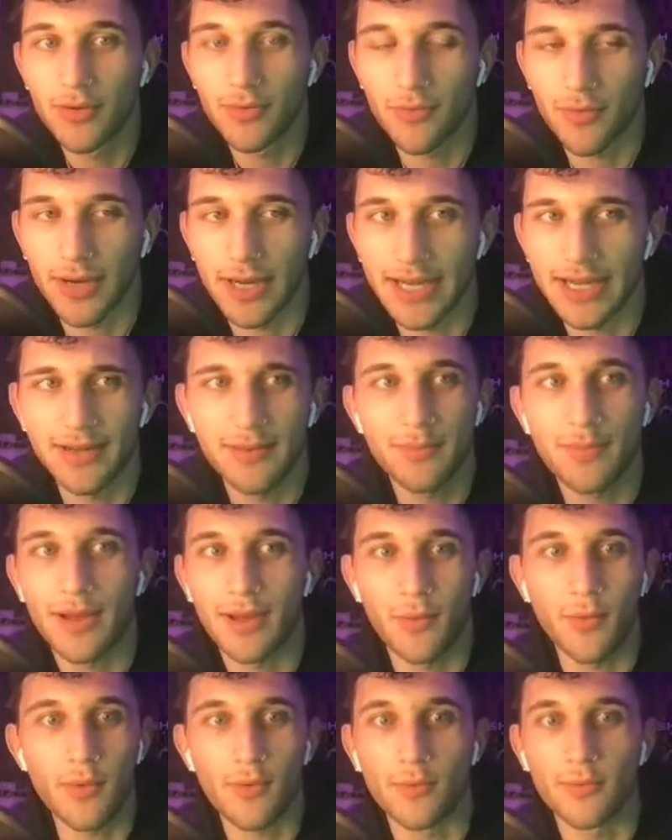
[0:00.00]
Rain.
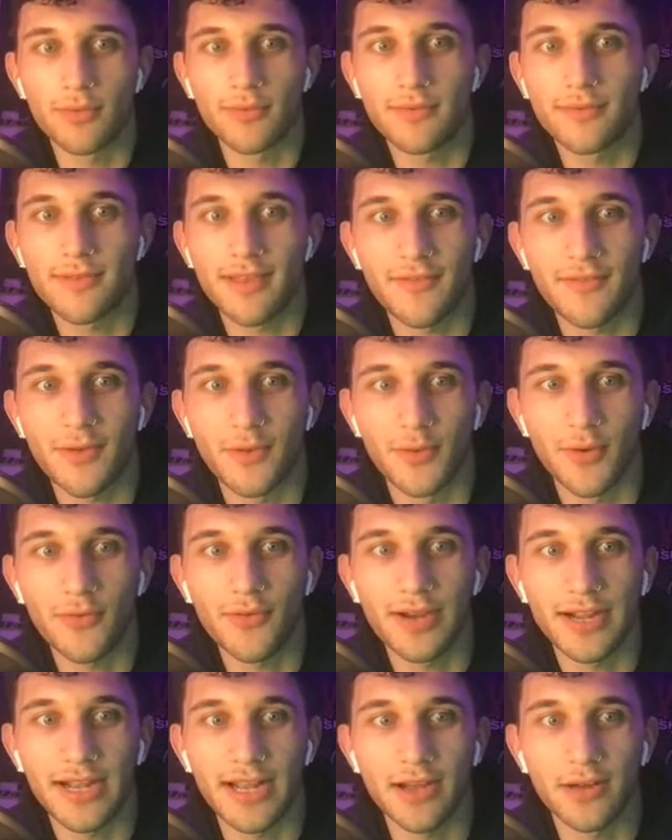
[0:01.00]
Whoa, stuff's going on
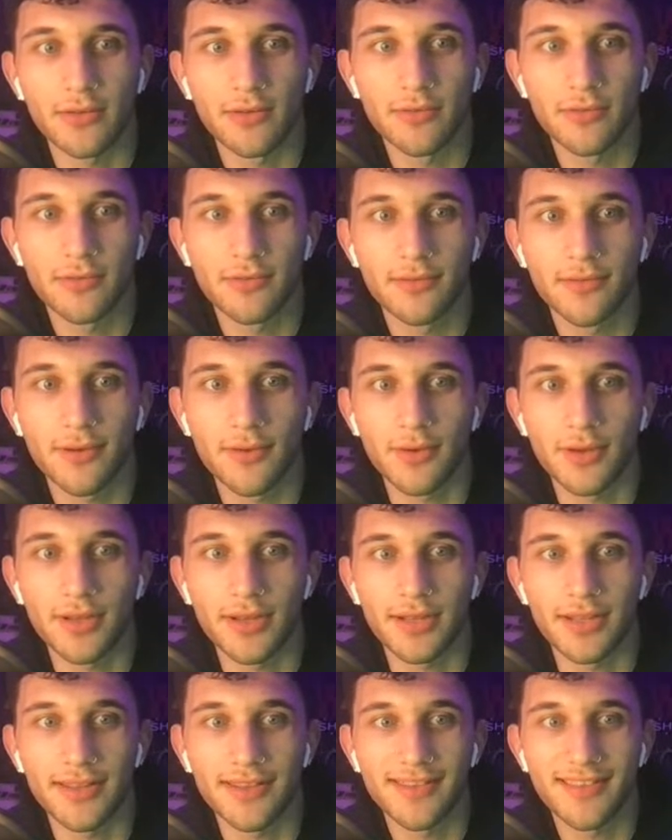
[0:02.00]
right now. Oh,
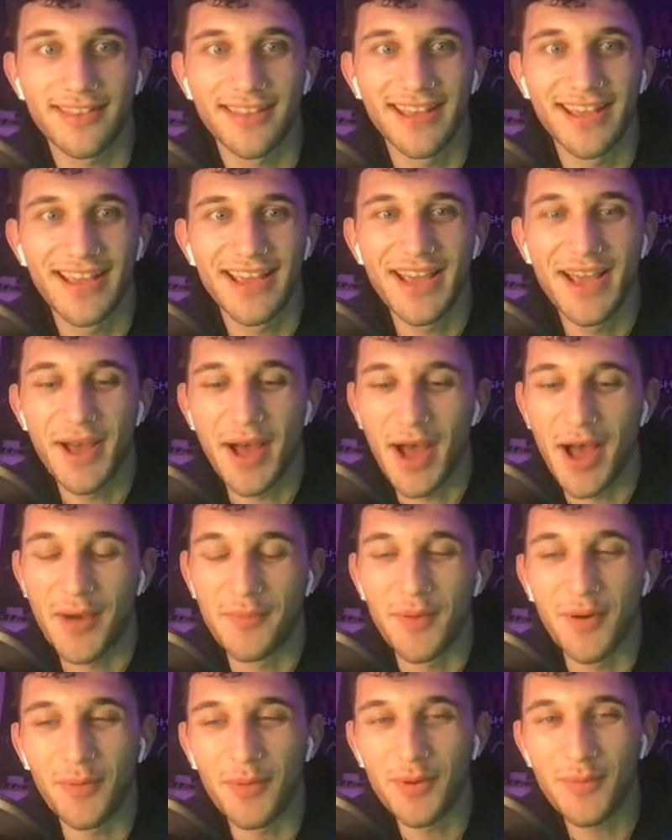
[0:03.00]
goodness.
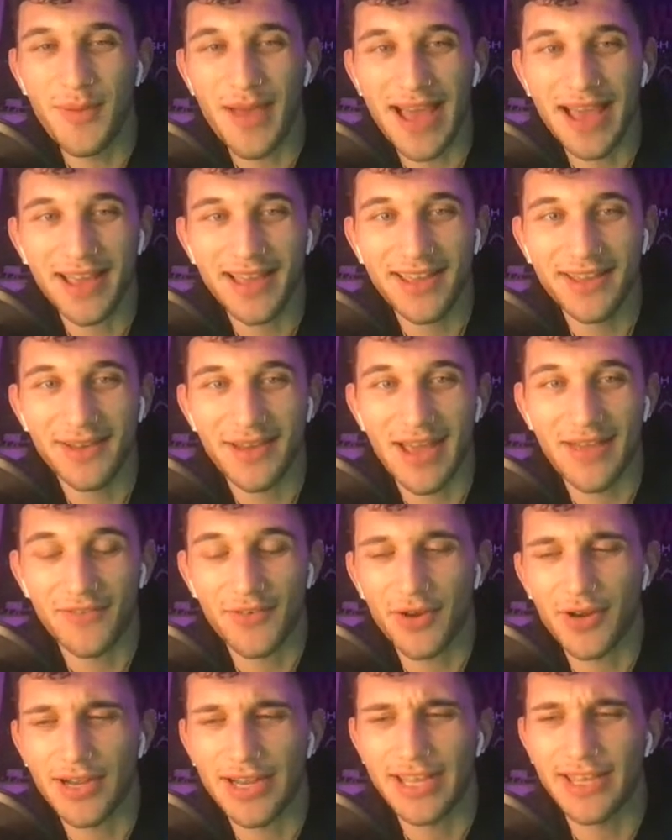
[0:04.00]
But we're back
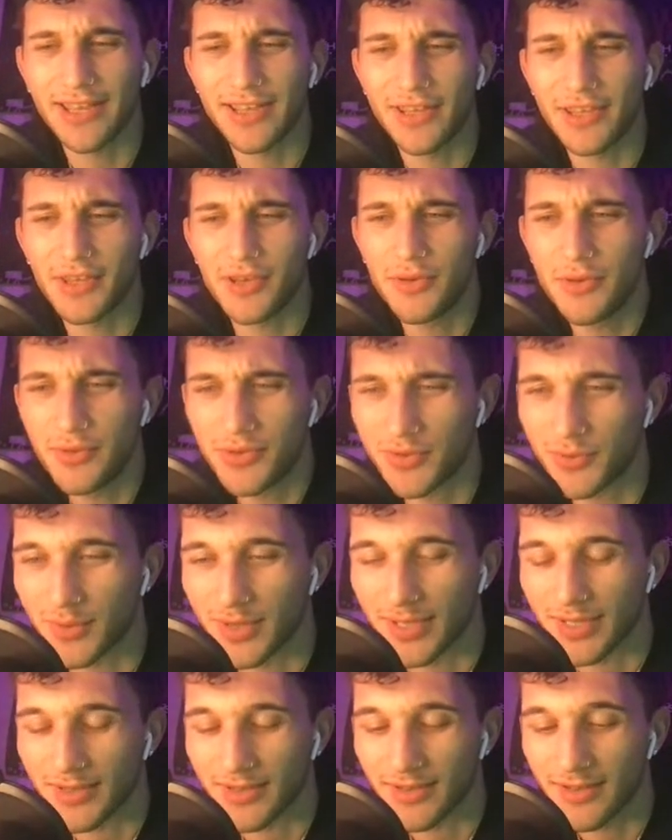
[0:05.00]
after a huge
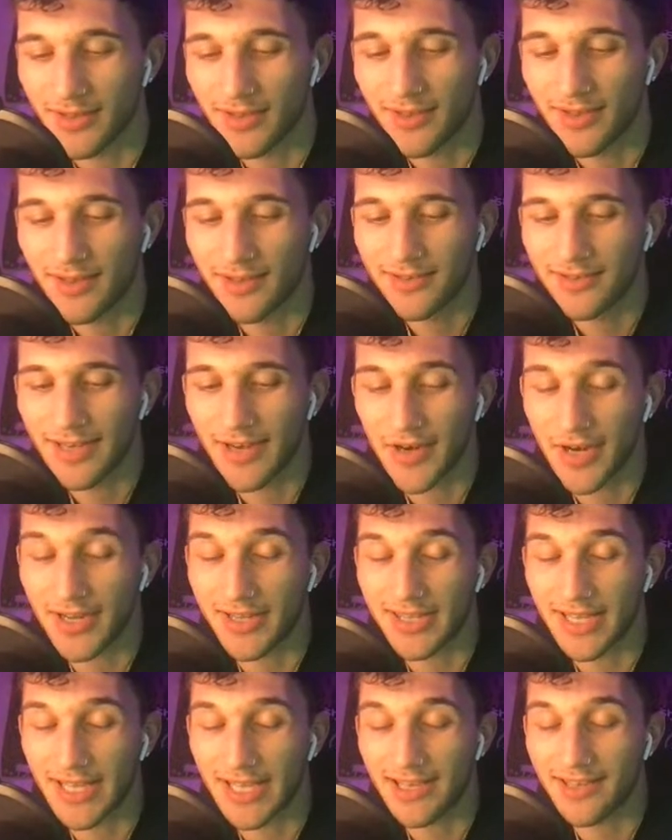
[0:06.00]
win. Dare I
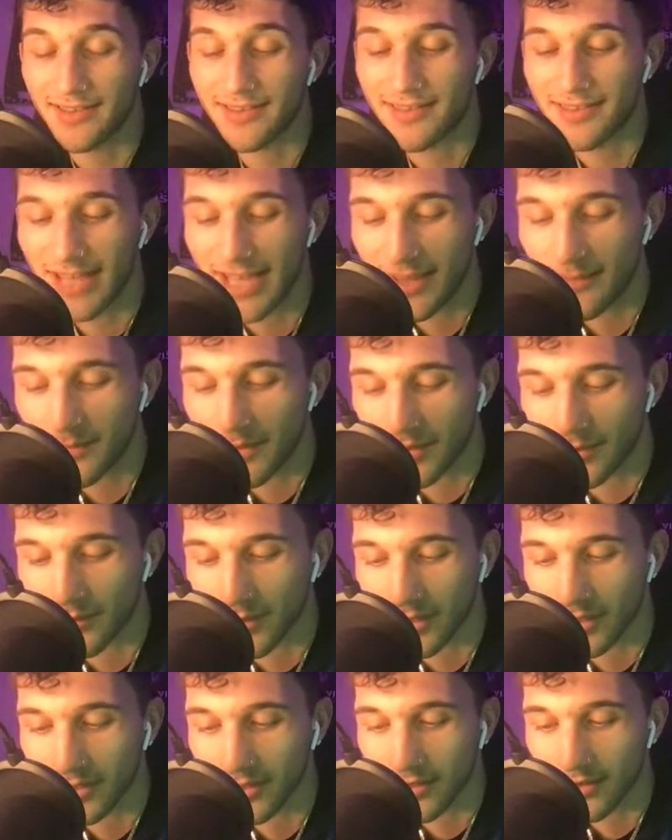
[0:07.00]
say a statement
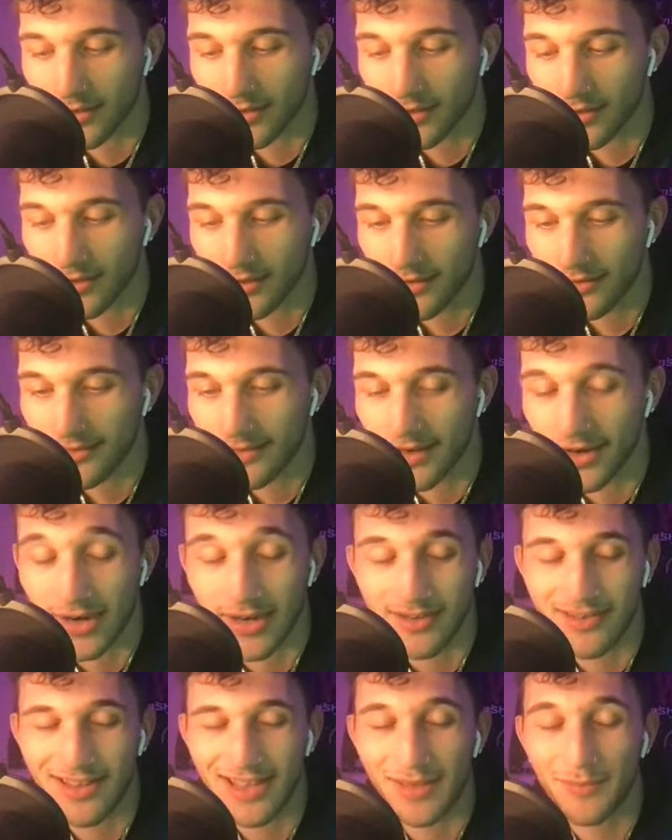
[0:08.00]
win. Dare I
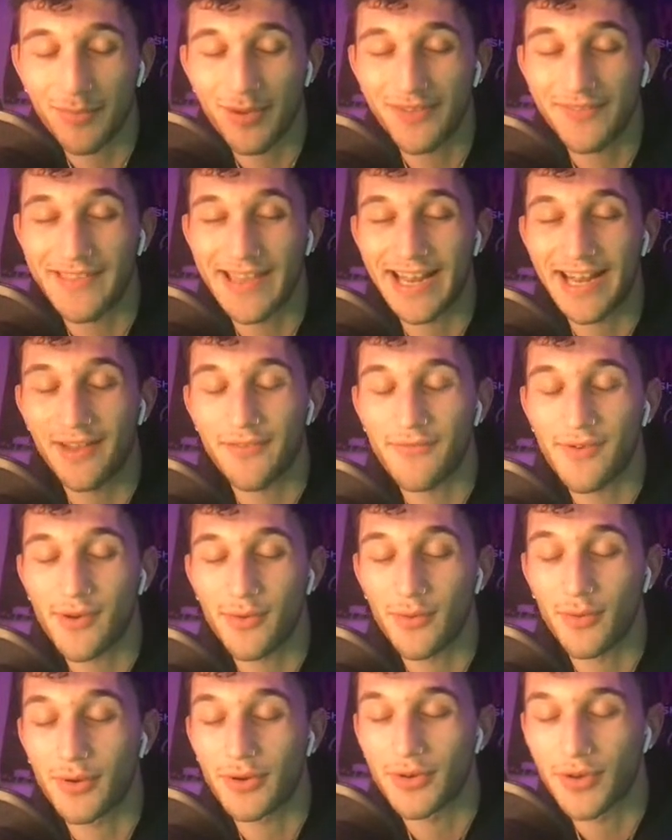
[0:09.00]
say putting the
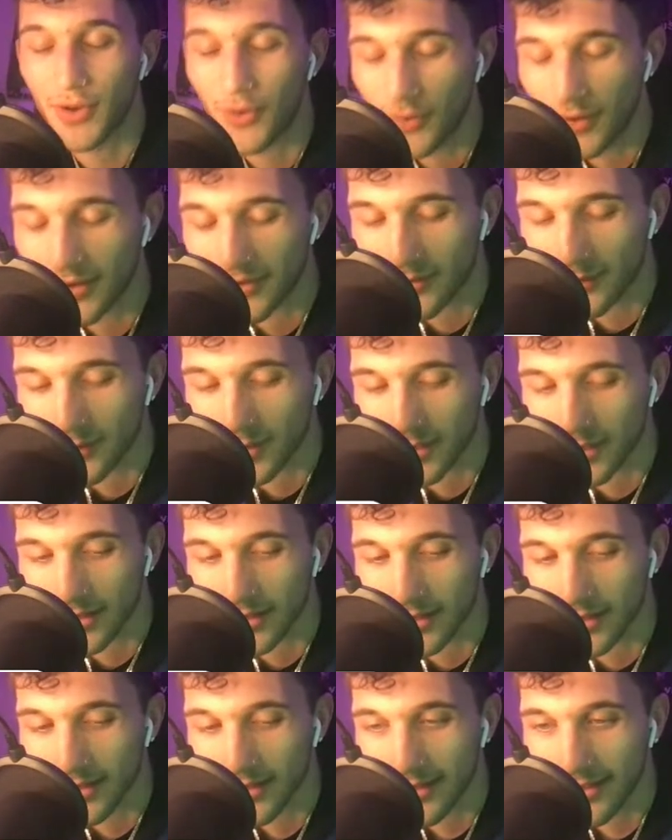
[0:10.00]
NFL on notice win.
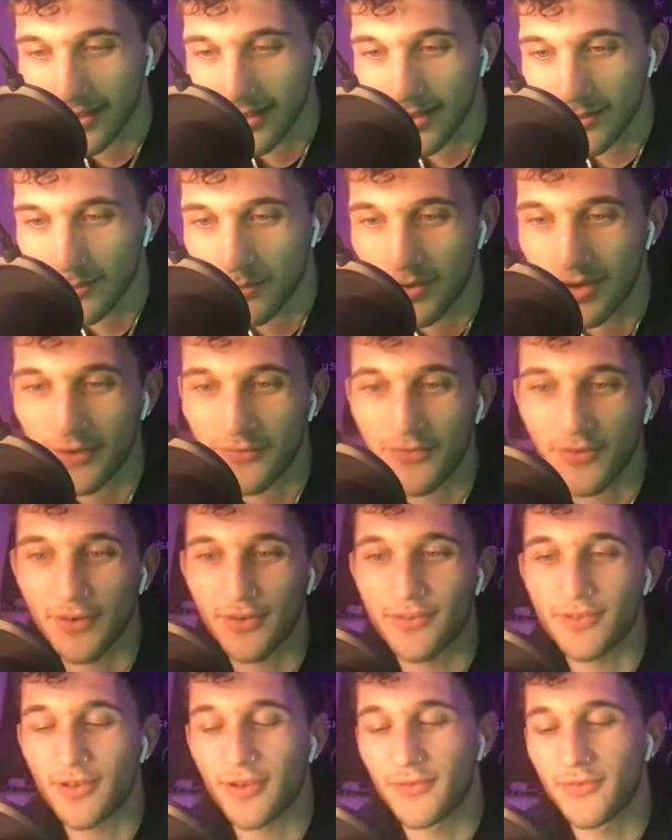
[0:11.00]
But
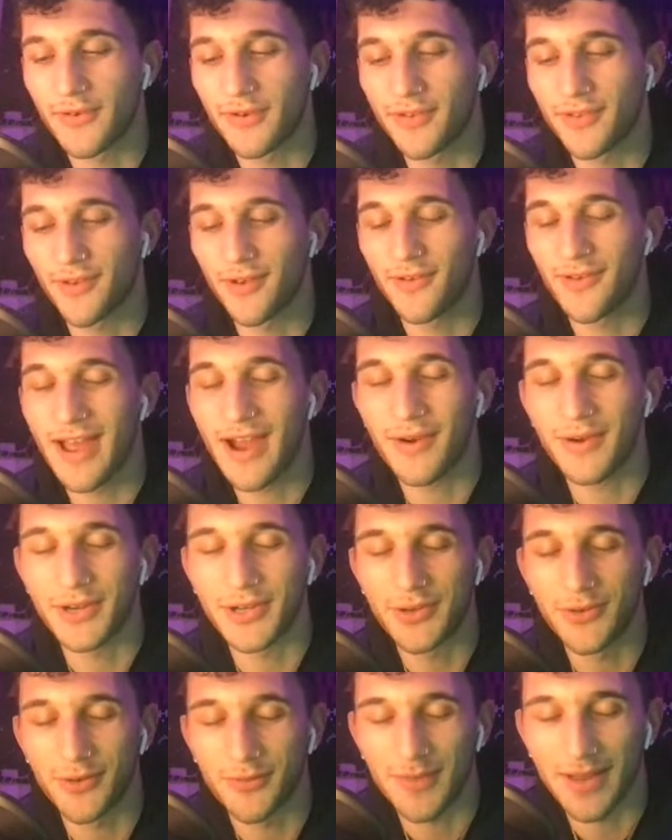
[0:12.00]
first off, how are you
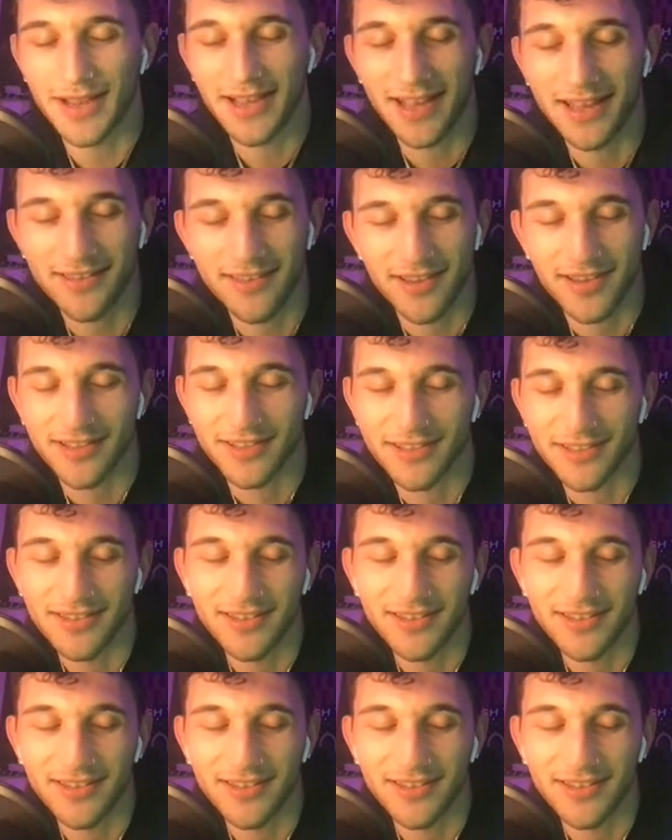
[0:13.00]
doing, my guy, son?